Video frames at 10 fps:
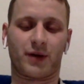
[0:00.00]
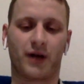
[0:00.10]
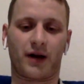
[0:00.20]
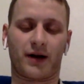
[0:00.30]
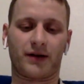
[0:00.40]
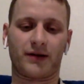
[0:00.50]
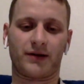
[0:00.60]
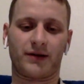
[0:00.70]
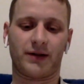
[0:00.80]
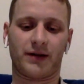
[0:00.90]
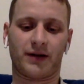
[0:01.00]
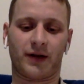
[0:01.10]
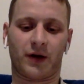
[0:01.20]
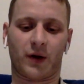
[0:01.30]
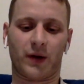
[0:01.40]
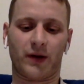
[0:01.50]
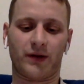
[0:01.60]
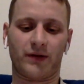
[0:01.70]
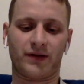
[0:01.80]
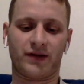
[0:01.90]
But, you know,
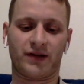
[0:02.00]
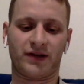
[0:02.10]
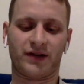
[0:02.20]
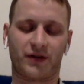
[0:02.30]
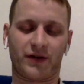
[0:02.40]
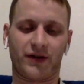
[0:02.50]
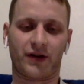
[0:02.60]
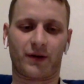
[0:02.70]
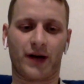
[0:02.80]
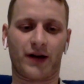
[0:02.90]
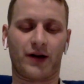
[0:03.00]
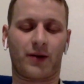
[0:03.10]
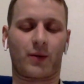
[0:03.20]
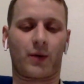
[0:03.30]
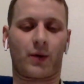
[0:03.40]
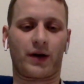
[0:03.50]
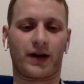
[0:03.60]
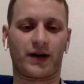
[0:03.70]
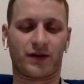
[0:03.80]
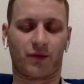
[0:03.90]
statistically, they're rated number 1
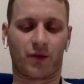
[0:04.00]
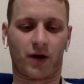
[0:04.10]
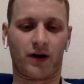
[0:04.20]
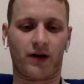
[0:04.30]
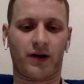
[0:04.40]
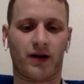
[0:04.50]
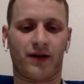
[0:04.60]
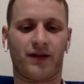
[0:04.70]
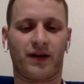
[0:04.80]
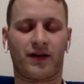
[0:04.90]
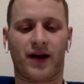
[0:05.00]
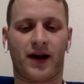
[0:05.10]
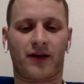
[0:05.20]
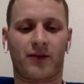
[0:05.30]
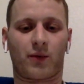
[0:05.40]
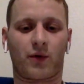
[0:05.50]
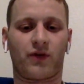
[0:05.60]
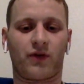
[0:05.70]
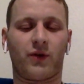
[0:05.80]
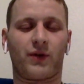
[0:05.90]
against the run. I think that has more
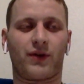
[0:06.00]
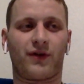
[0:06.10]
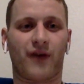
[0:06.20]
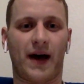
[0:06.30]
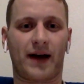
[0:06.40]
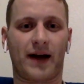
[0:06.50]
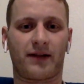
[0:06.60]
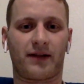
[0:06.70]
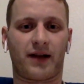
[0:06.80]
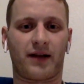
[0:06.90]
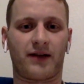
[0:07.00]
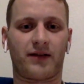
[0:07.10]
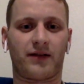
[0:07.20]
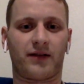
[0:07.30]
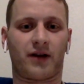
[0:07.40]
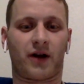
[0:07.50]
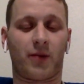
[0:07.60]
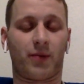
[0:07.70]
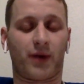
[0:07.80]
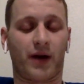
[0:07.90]
to do with the fact that they're
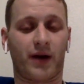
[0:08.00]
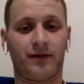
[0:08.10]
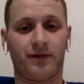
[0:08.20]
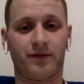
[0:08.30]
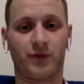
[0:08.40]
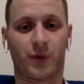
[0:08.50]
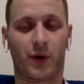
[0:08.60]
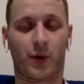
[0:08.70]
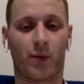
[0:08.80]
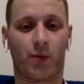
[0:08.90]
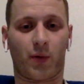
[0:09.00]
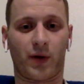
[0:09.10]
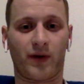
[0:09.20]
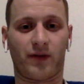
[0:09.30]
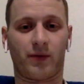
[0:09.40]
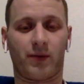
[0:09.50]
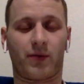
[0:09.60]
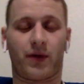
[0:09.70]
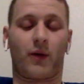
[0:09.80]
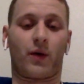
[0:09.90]
up by 21 points and
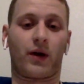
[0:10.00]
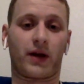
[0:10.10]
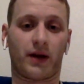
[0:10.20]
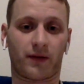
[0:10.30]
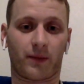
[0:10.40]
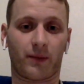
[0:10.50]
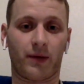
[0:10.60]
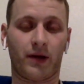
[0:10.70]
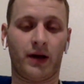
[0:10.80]
people can't run against them.